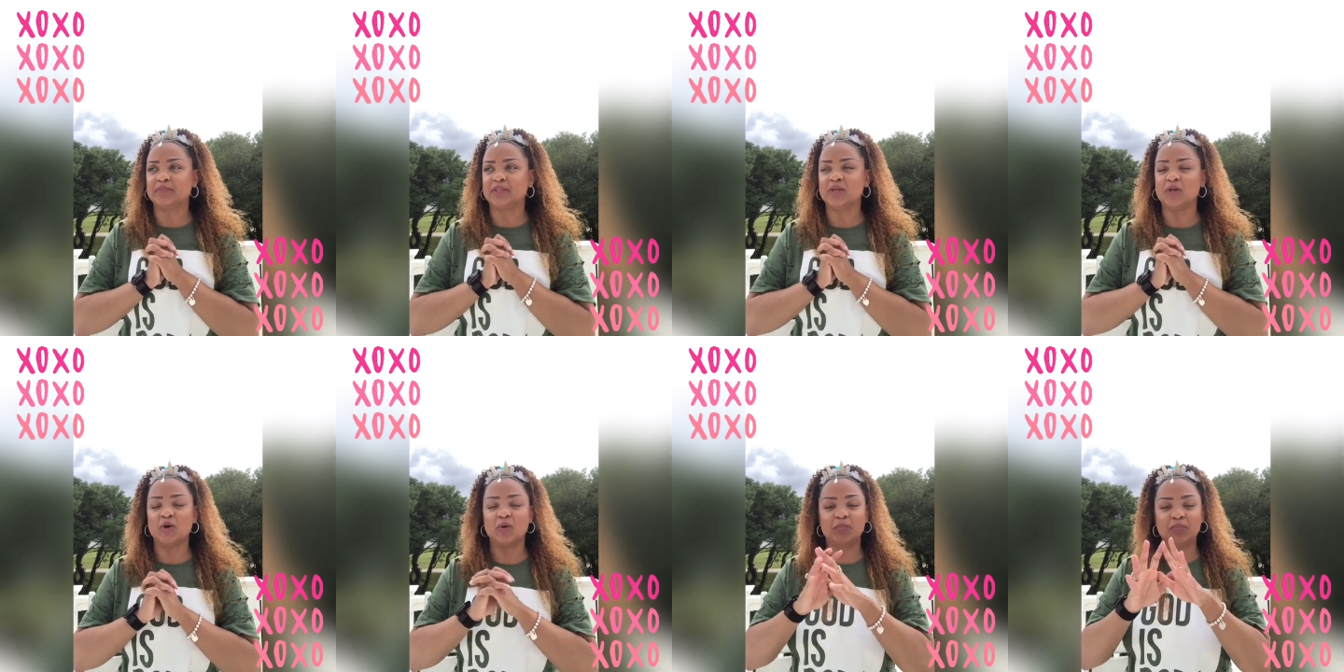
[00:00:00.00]

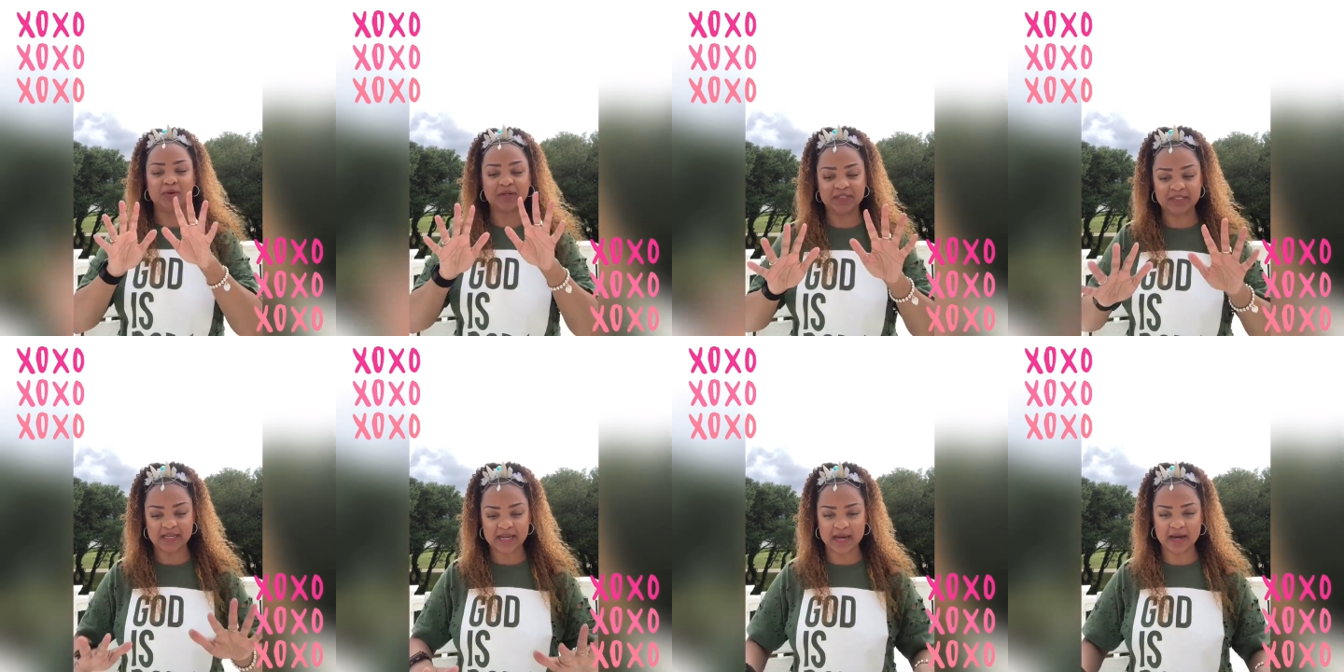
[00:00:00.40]
you know,
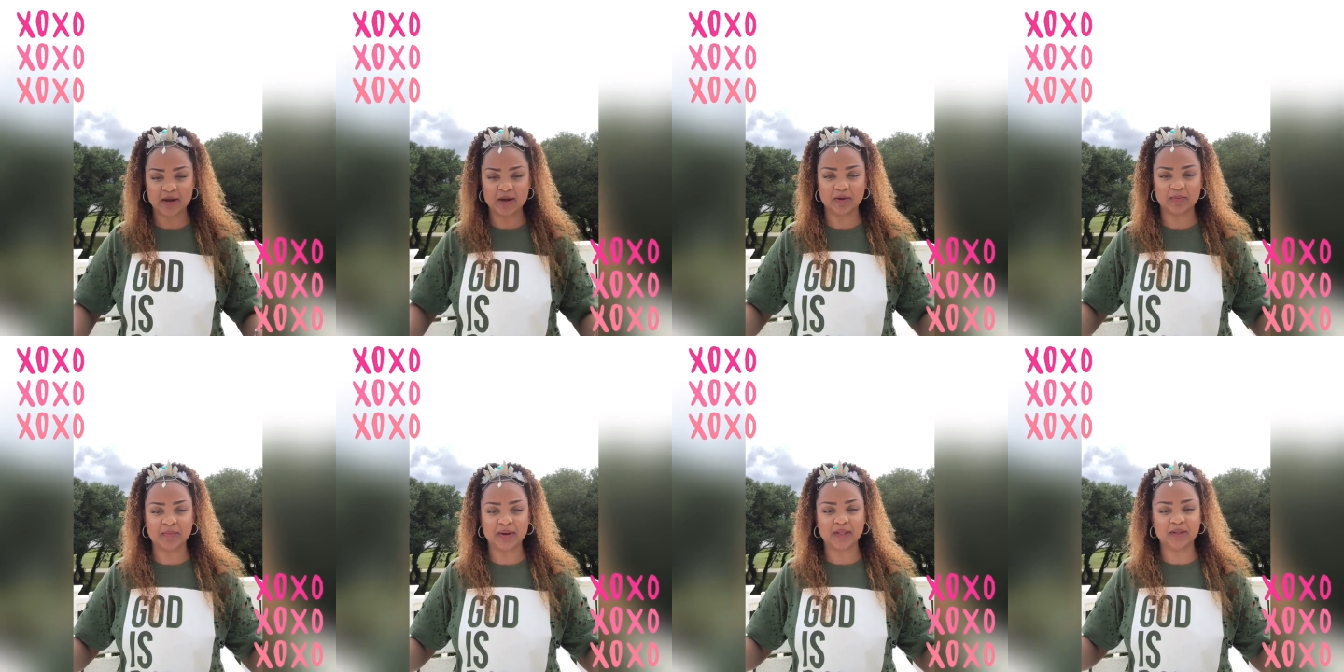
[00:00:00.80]
put
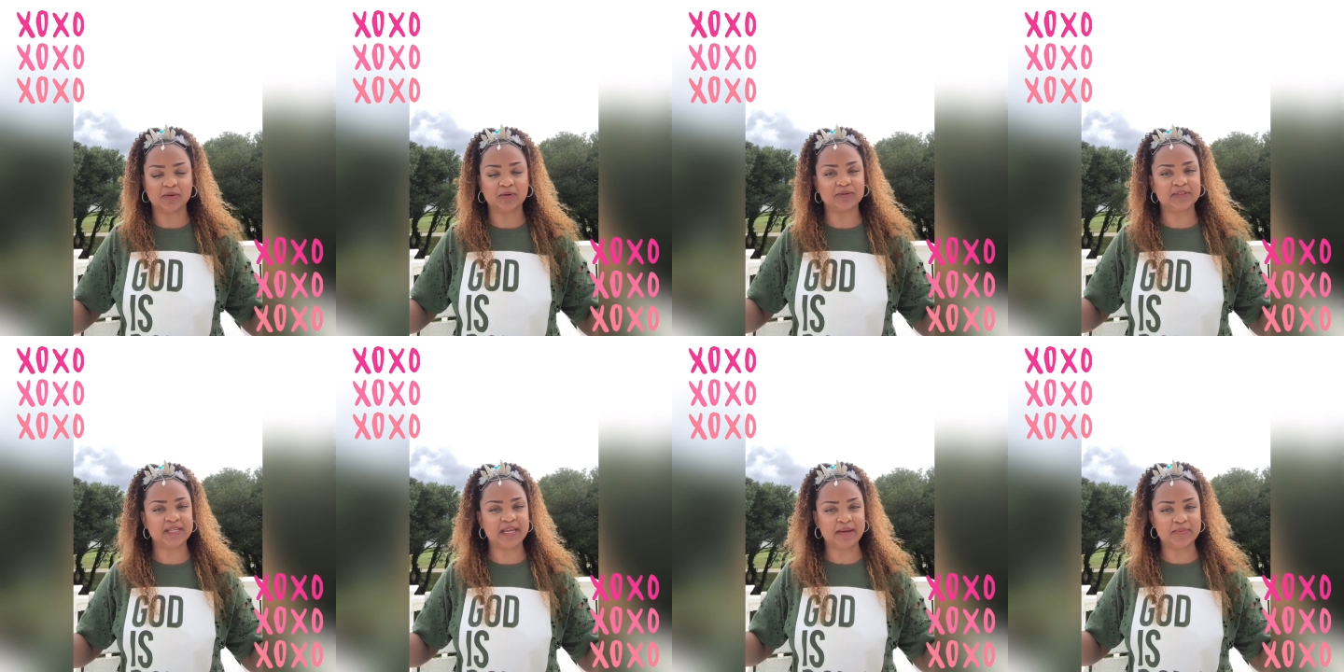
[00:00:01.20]
down my
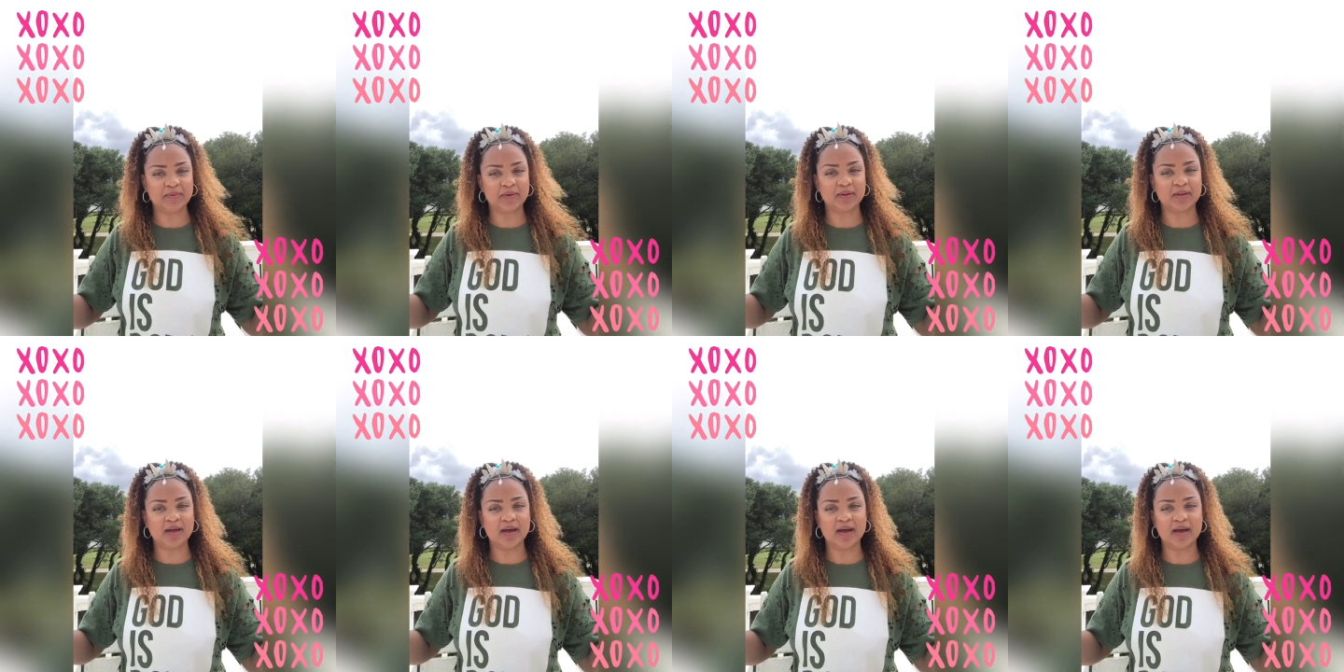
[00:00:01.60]
little
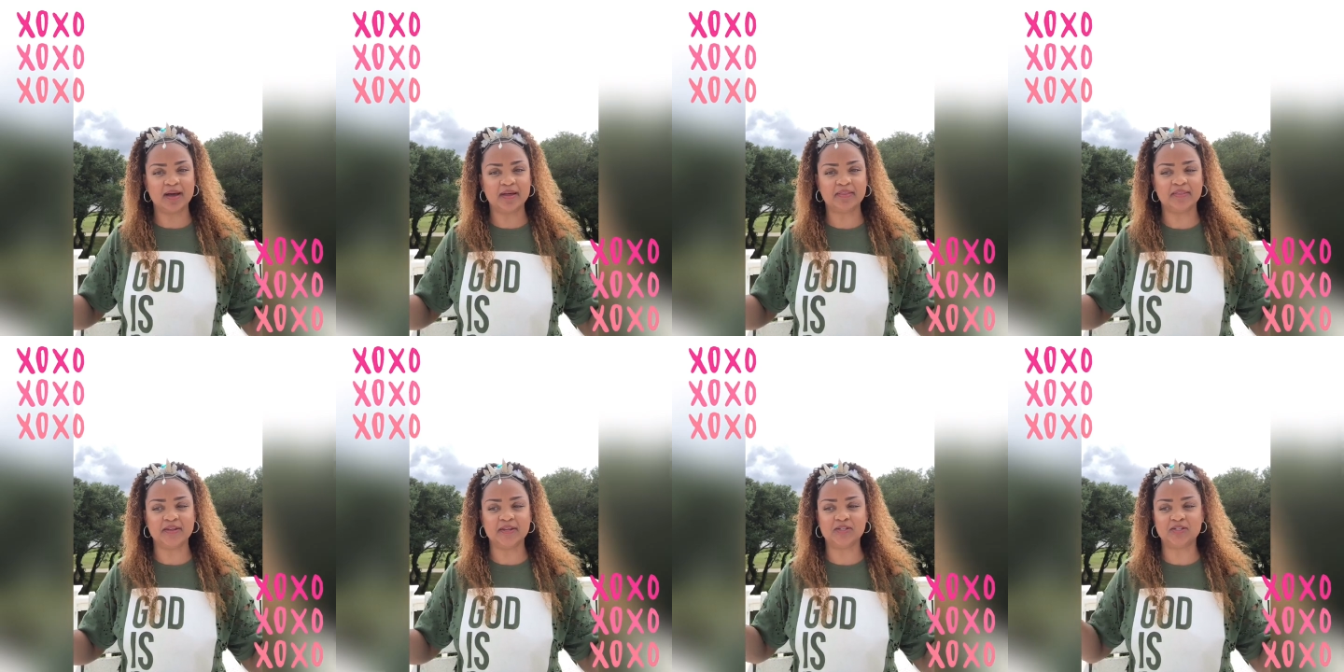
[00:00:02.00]

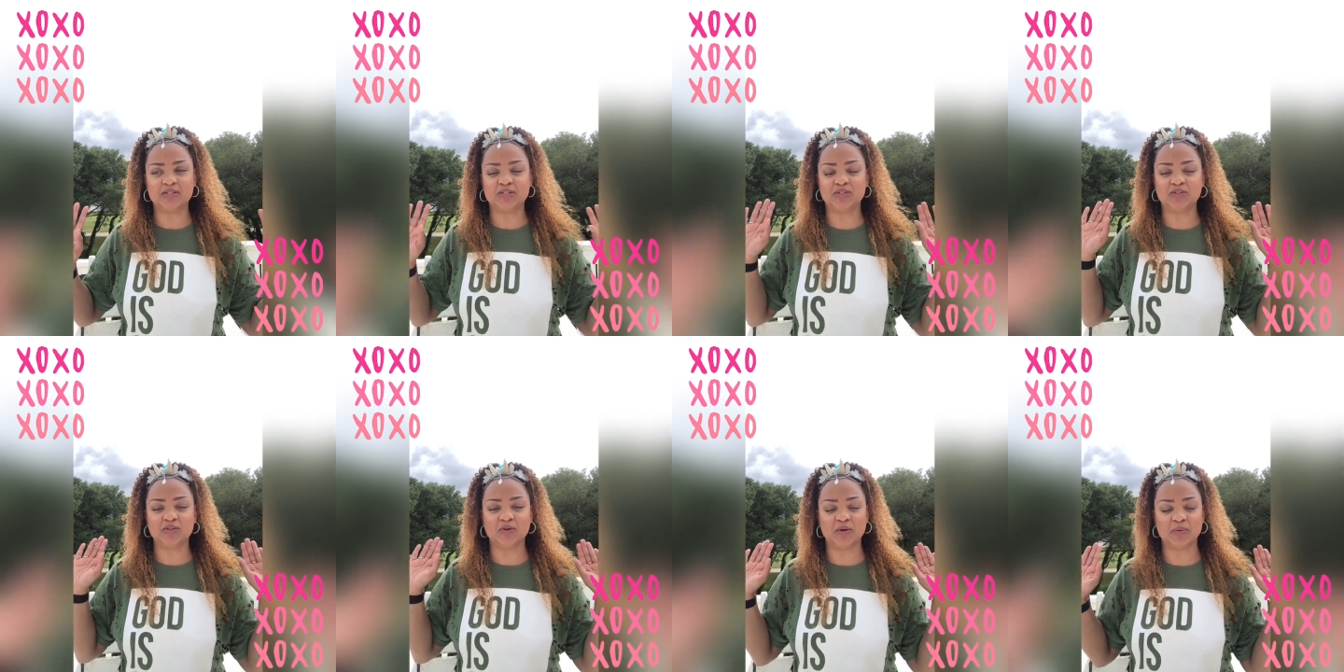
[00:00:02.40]
tablecloth and
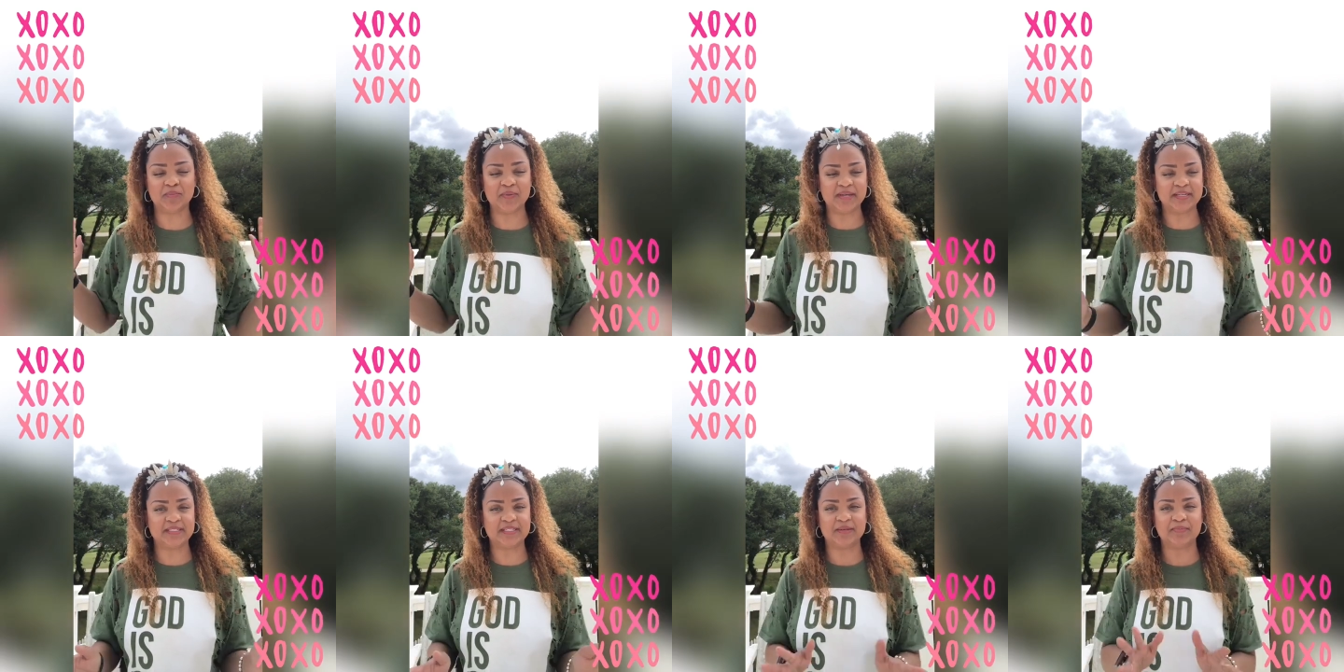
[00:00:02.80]
just do a
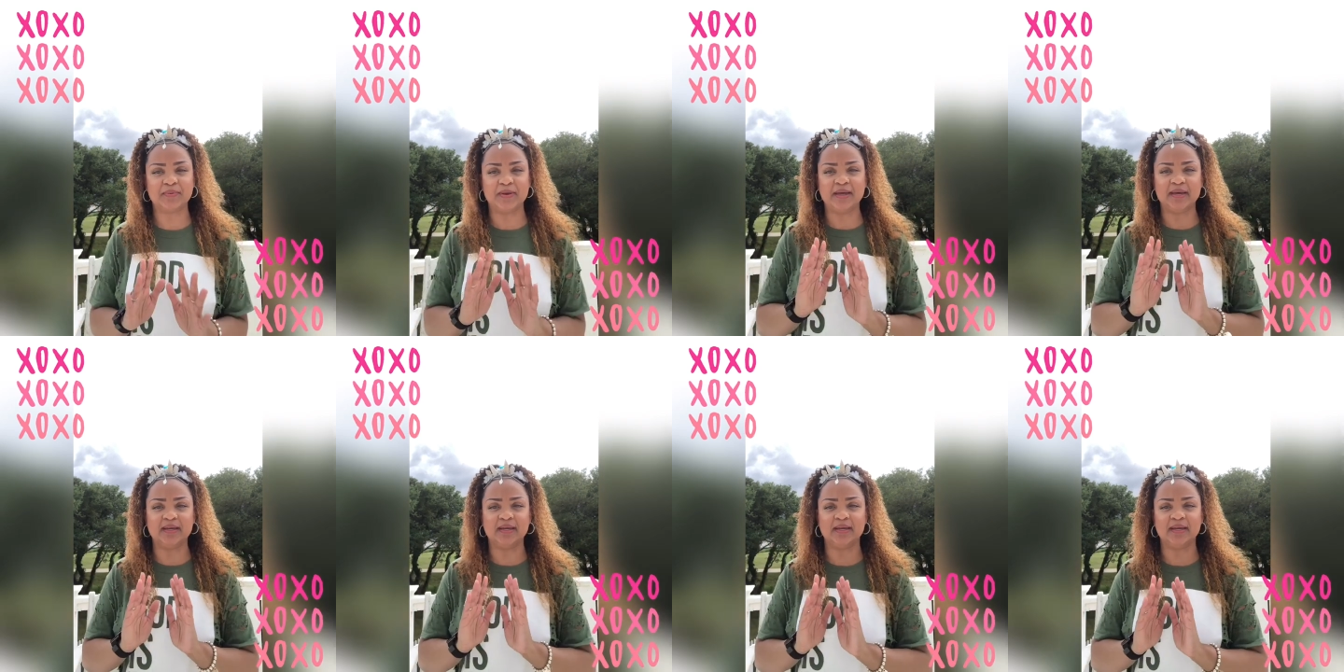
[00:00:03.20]
basic
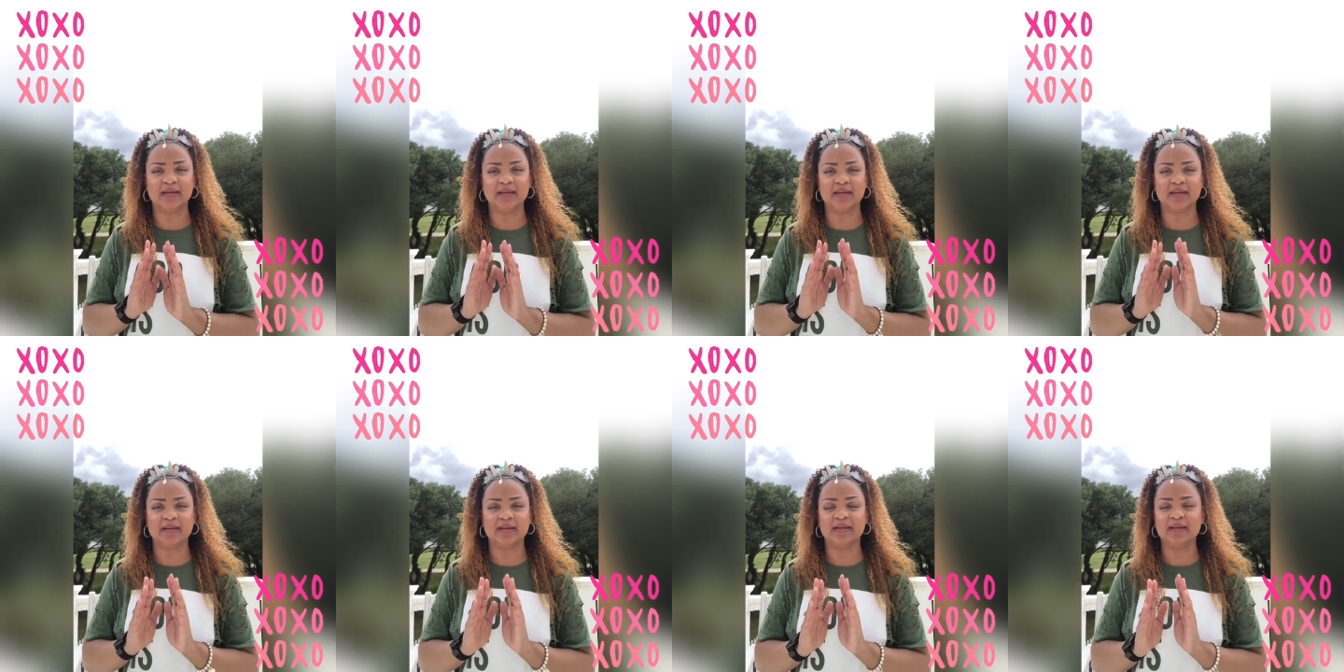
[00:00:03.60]

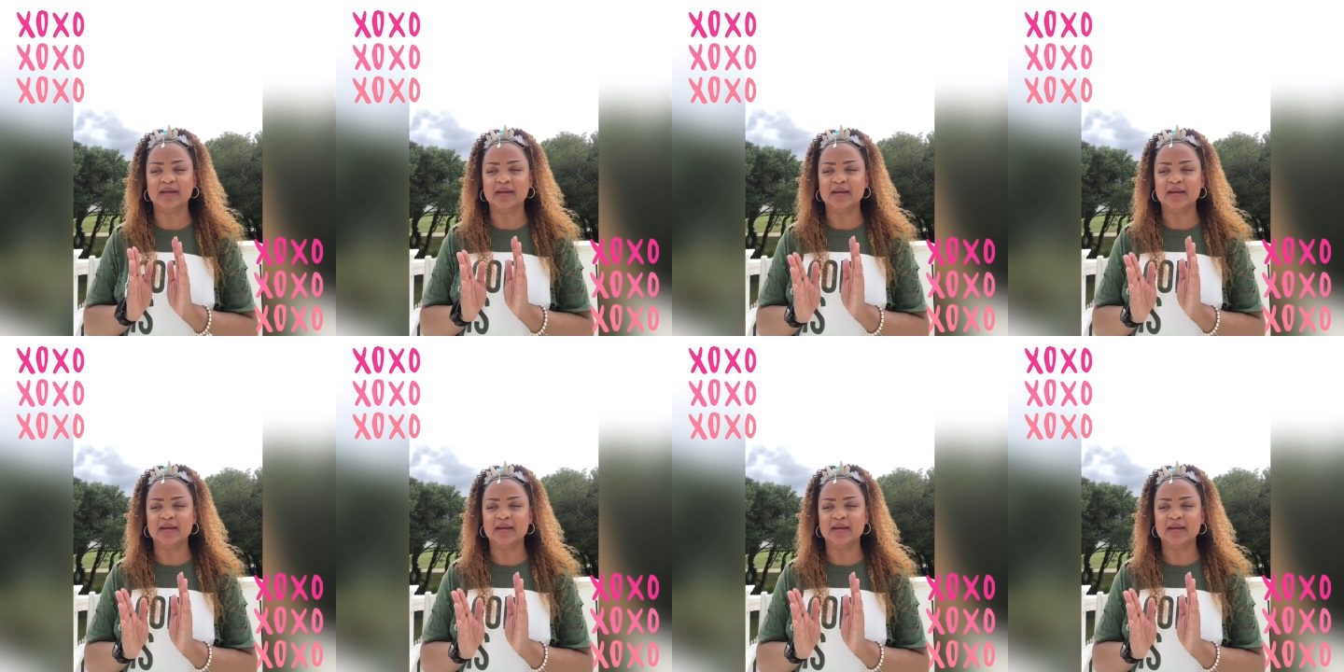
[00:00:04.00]
painting and